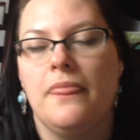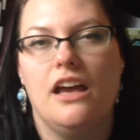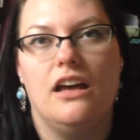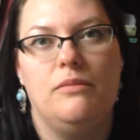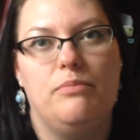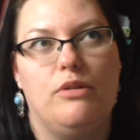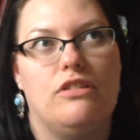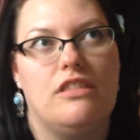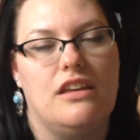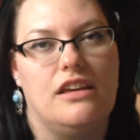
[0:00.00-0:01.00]
I'd bought
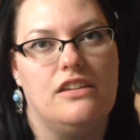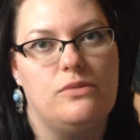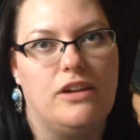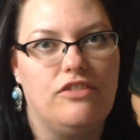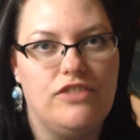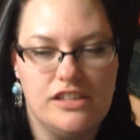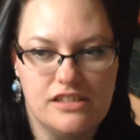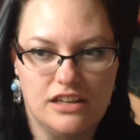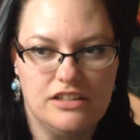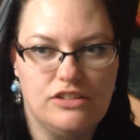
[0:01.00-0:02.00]
things when I first
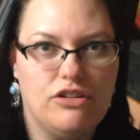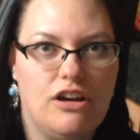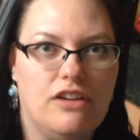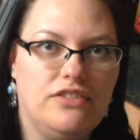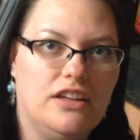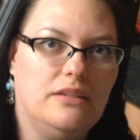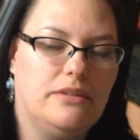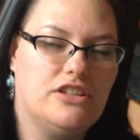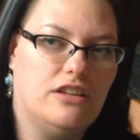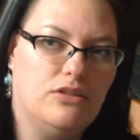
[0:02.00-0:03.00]
started crafting
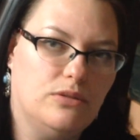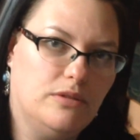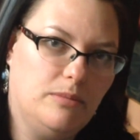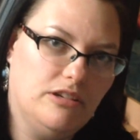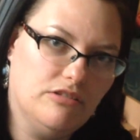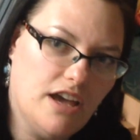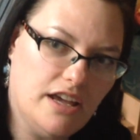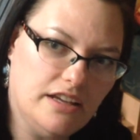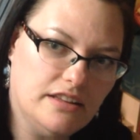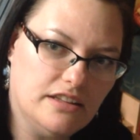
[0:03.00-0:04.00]
which I thought would be
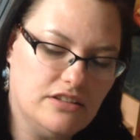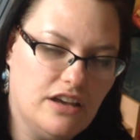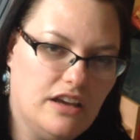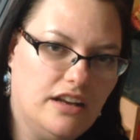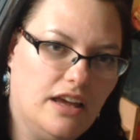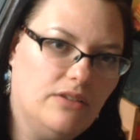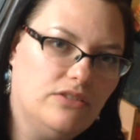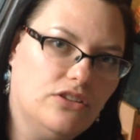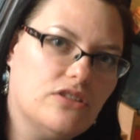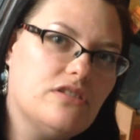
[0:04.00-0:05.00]
great, that turned out
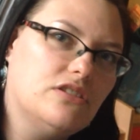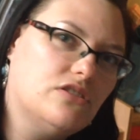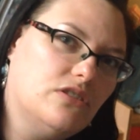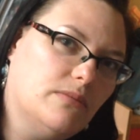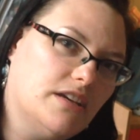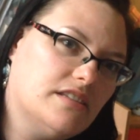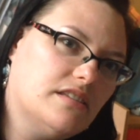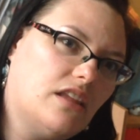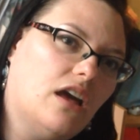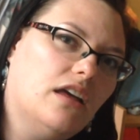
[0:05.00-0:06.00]
not to suit my
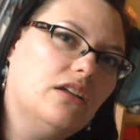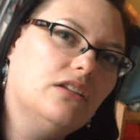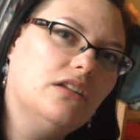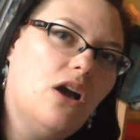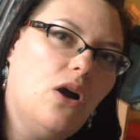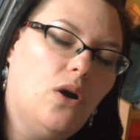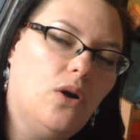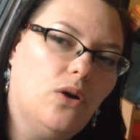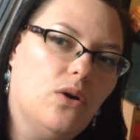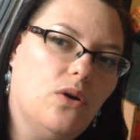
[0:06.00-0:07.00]
style,
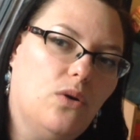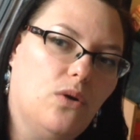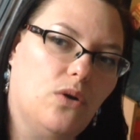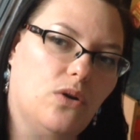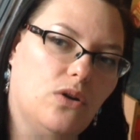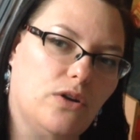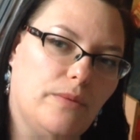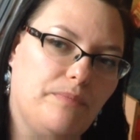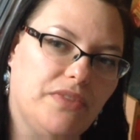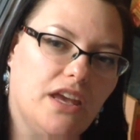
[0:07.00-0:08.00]
or
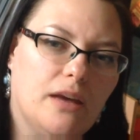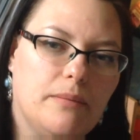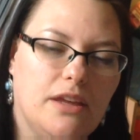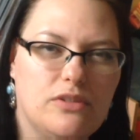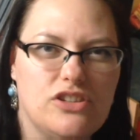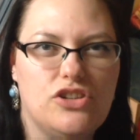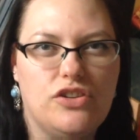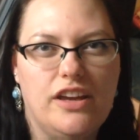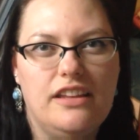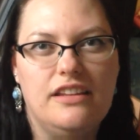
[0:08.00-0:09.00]
it was a
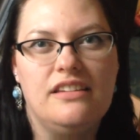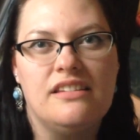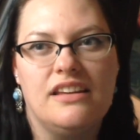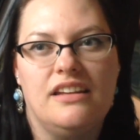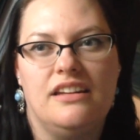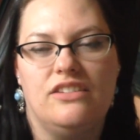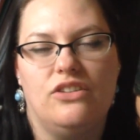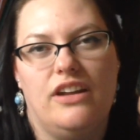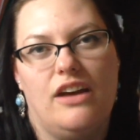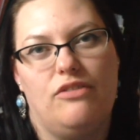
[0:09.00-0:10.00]
trend and it'd
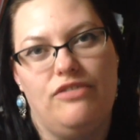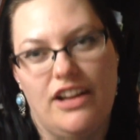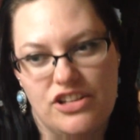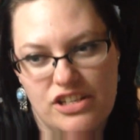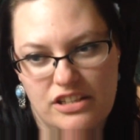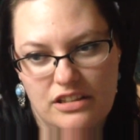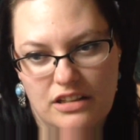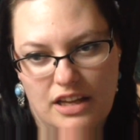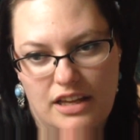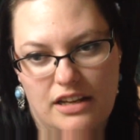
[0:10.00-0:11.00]
gone out of
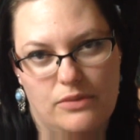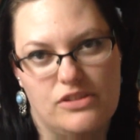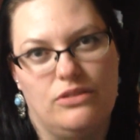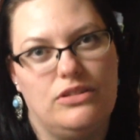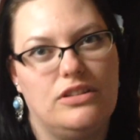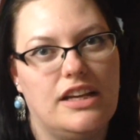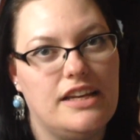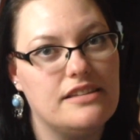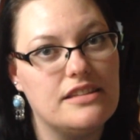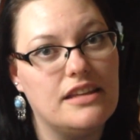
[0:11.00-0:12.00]
fashion and I was no longer
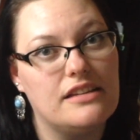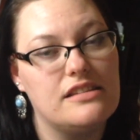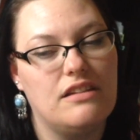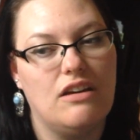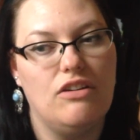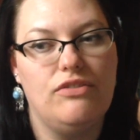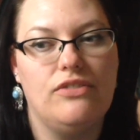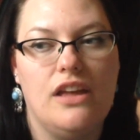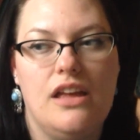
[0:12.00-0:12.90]
into that stuff.